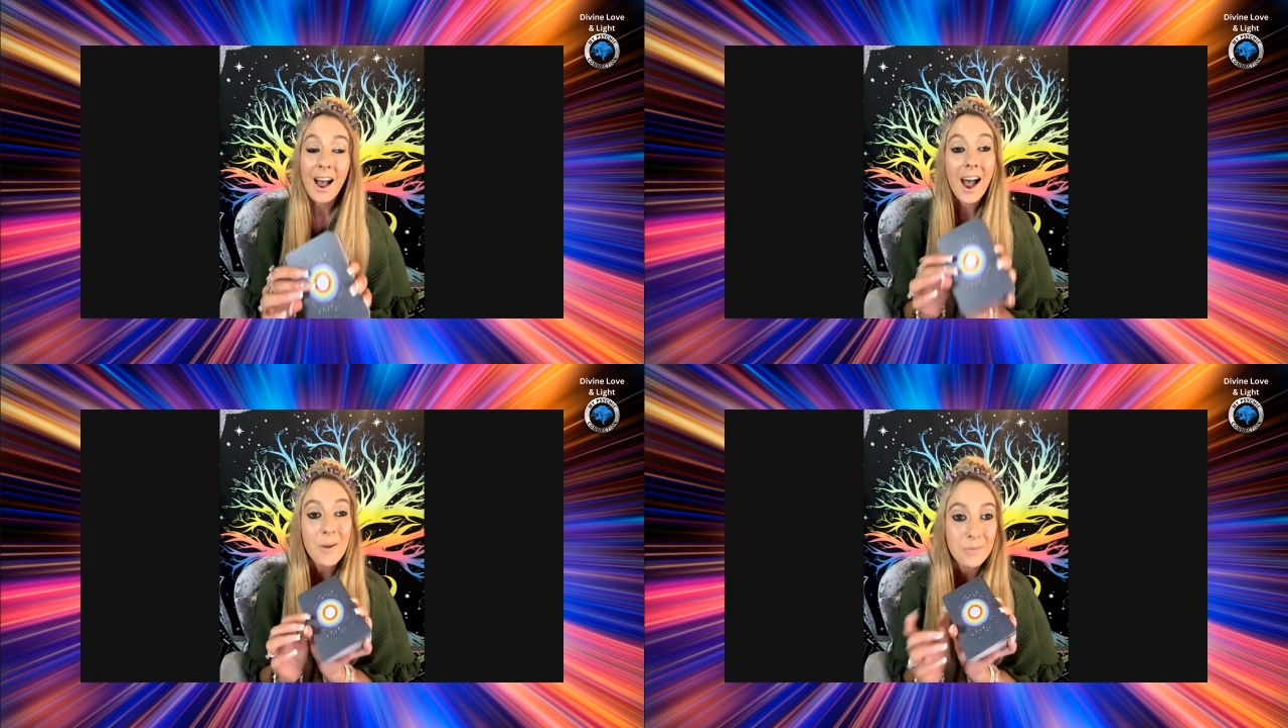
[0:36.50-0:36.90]

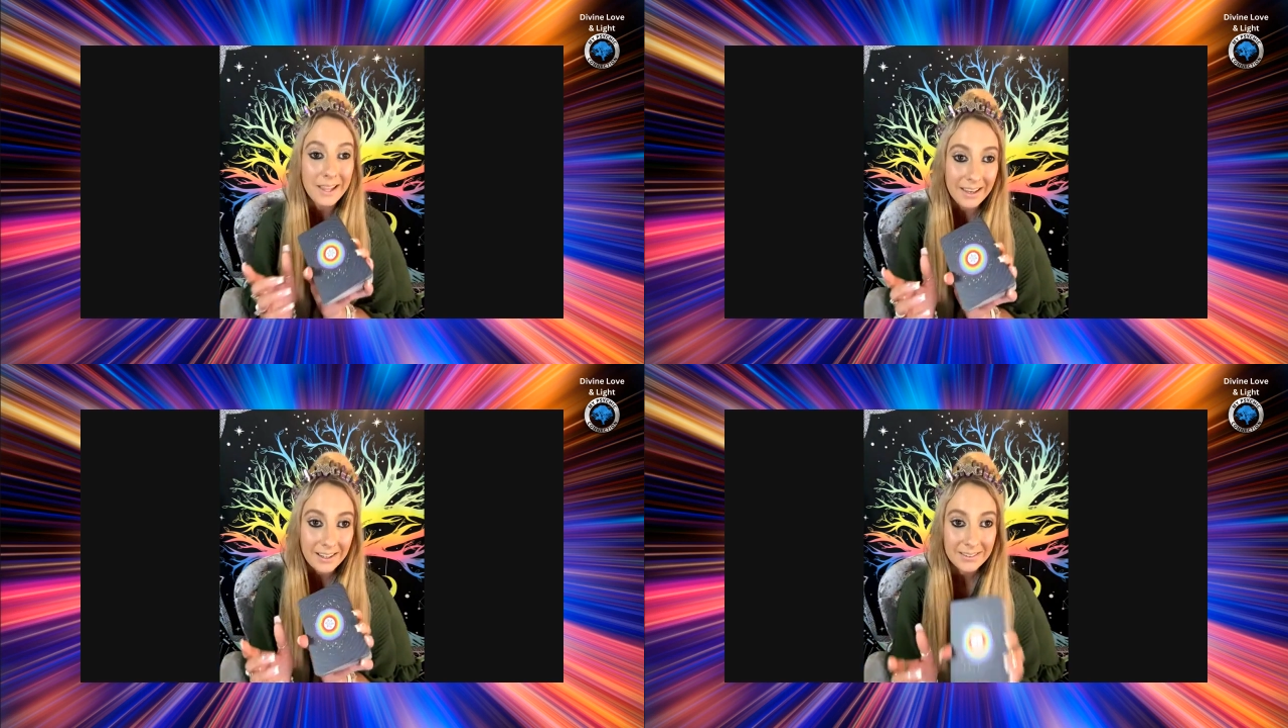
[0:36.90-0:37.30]
I'm
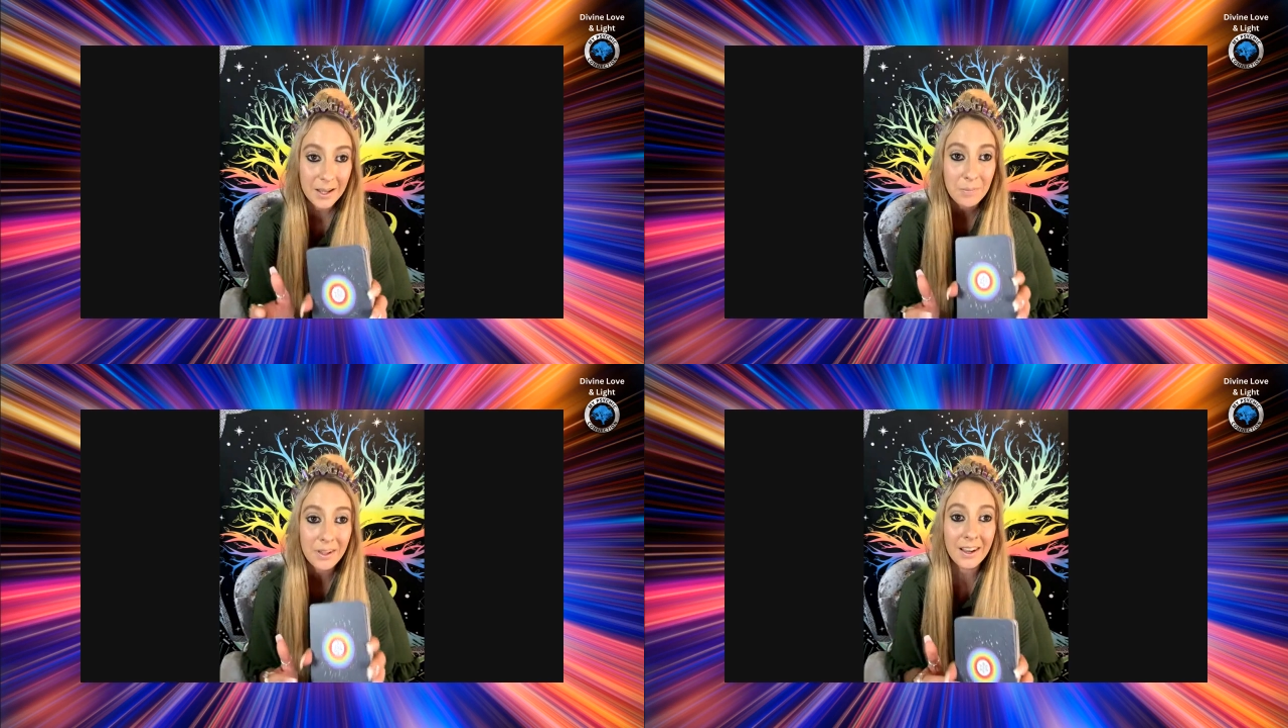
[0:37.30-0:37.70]
then going to
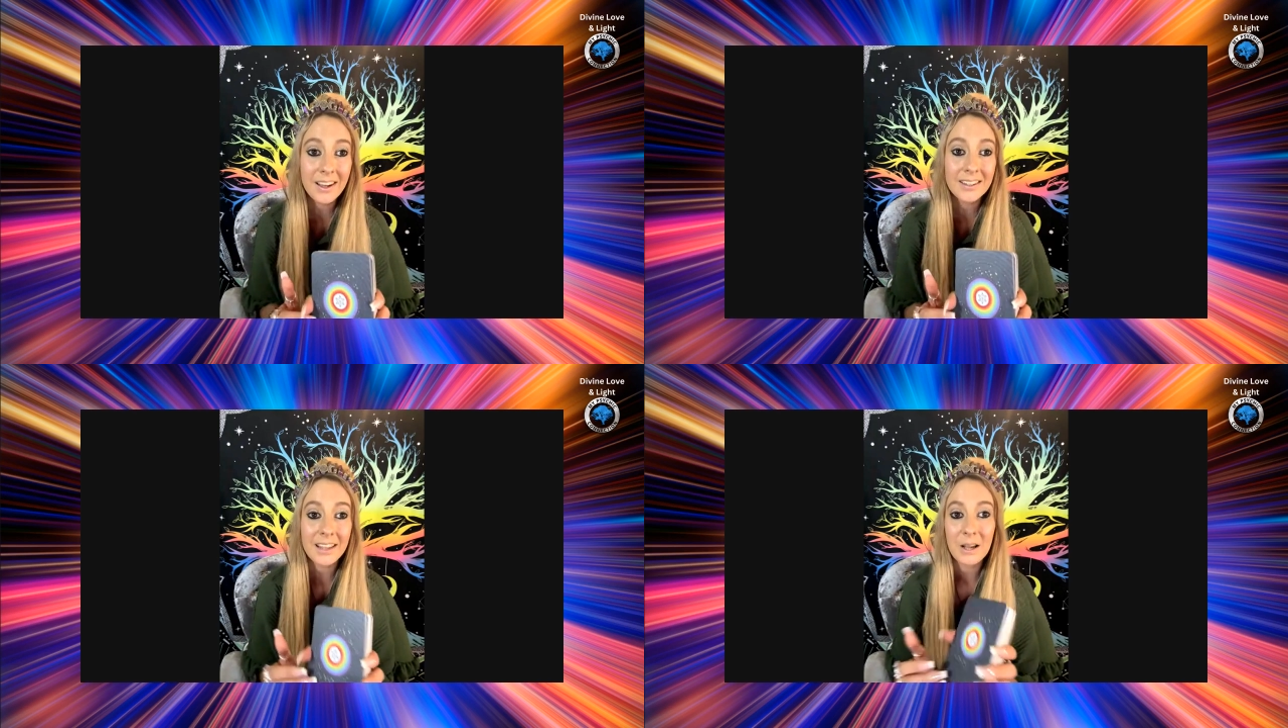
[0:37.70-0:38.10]
tap the
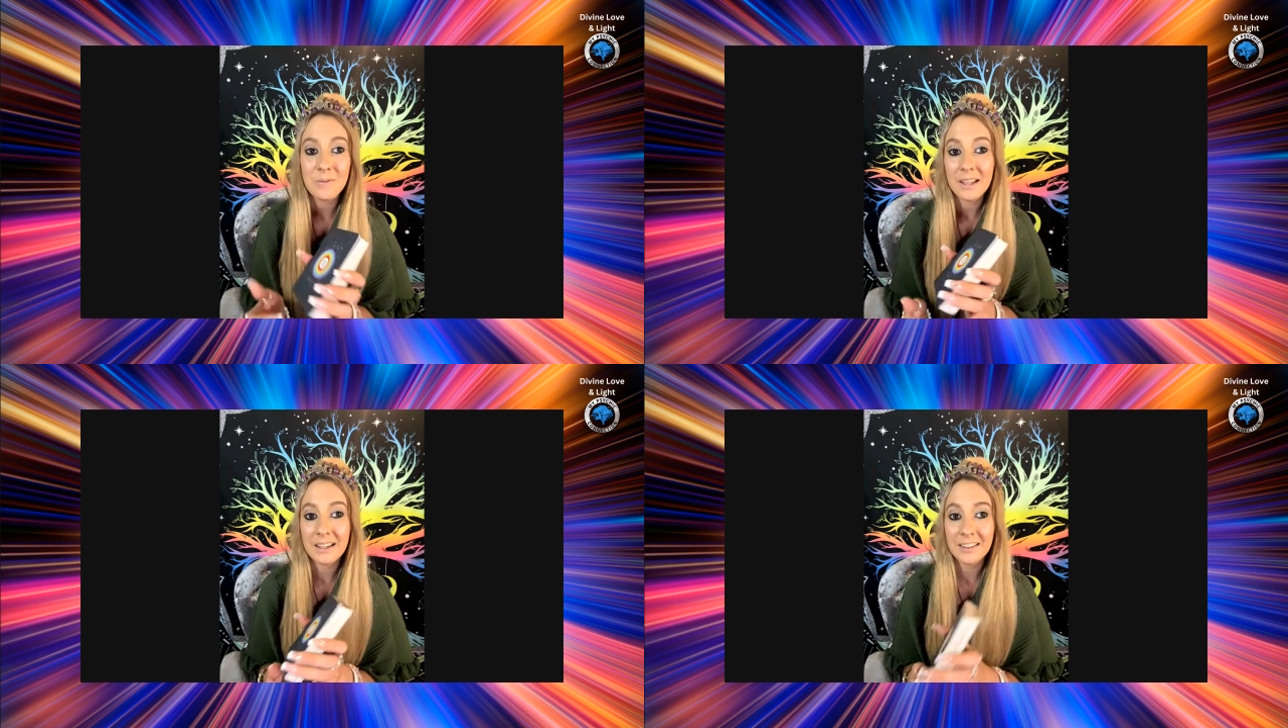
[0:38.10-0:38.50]
cards, I'm
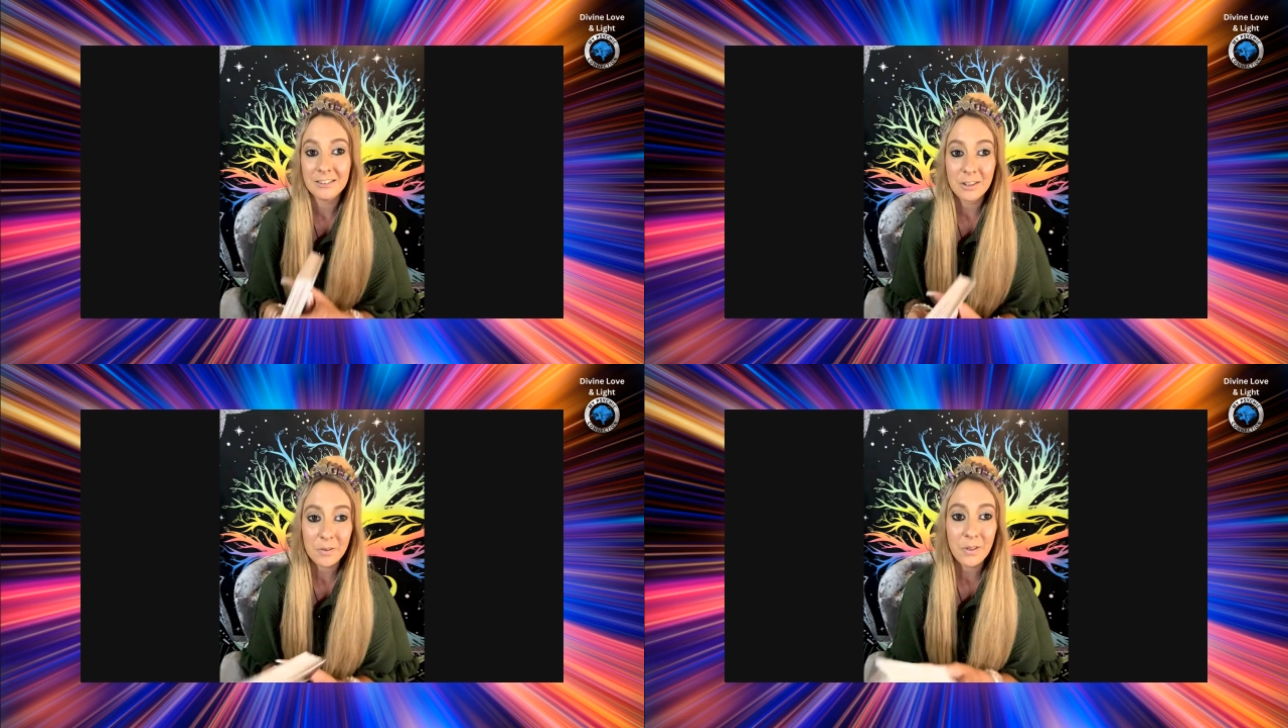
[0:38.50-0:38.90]
then going to
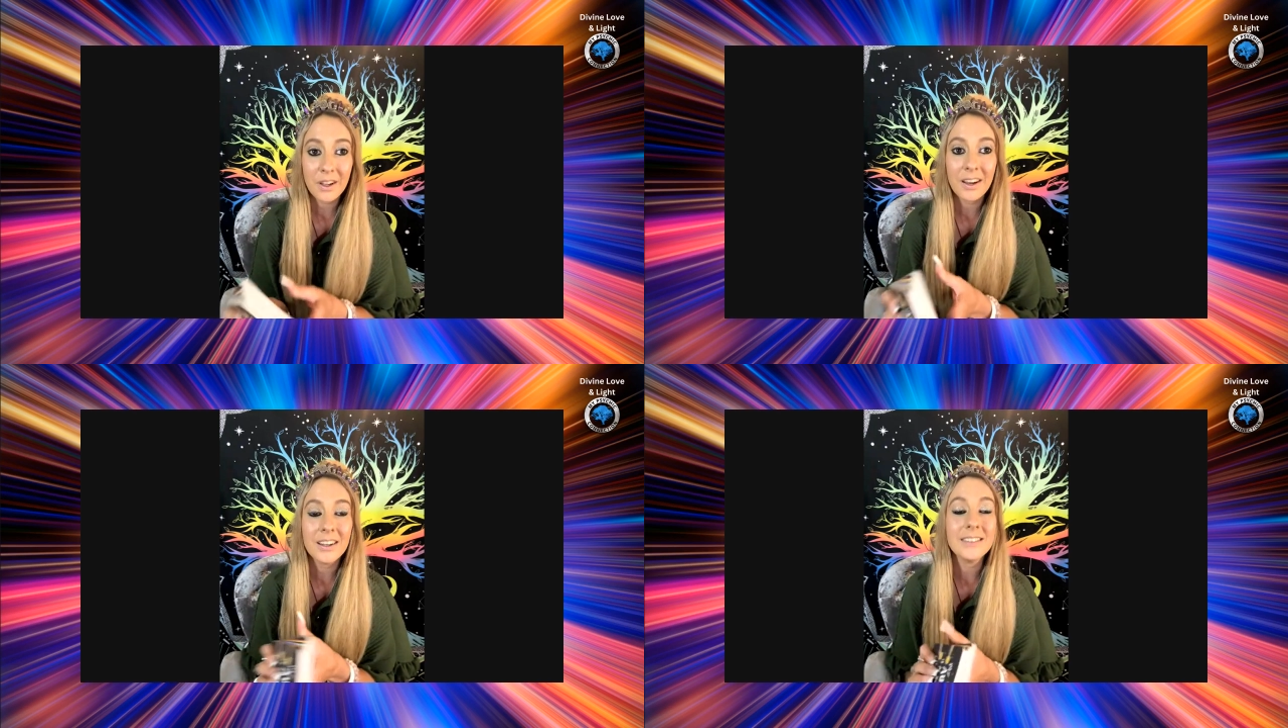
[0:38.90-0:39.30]
shuffle the
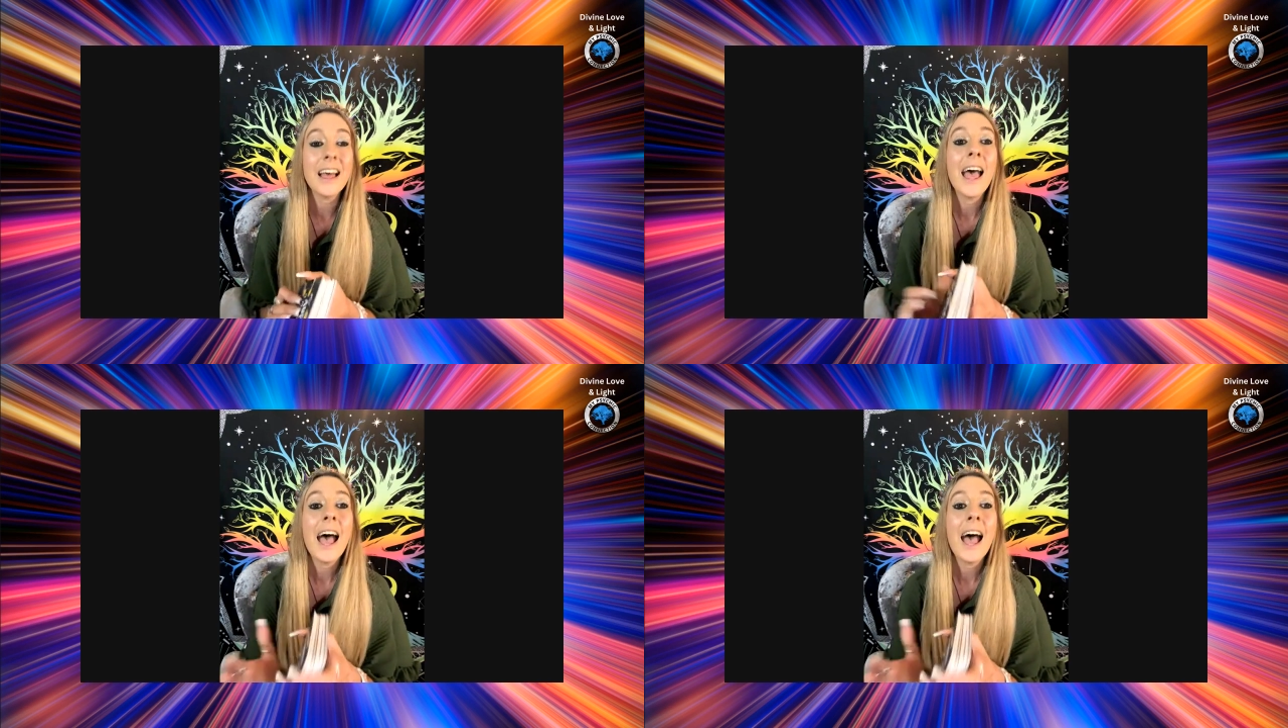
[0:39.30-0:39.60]
cards,